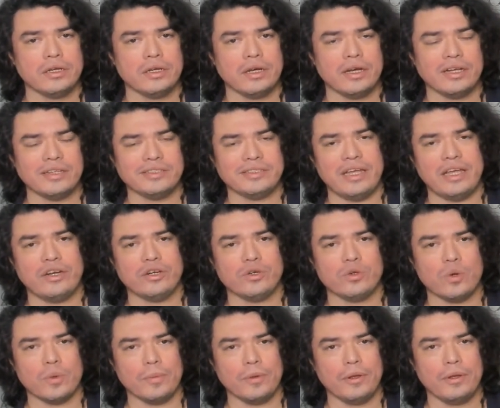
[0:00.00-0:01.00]
a standard
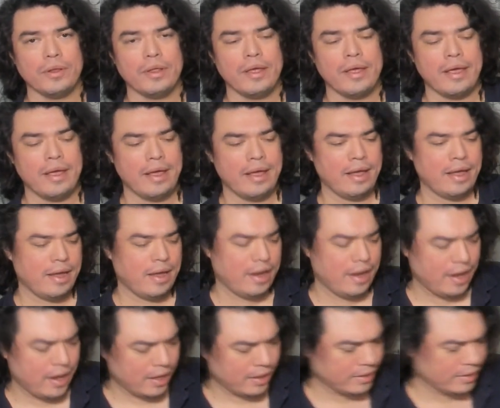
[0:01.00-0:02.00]
normal.
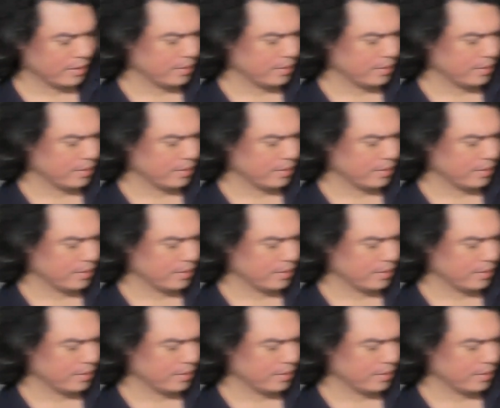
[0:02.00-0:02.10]
And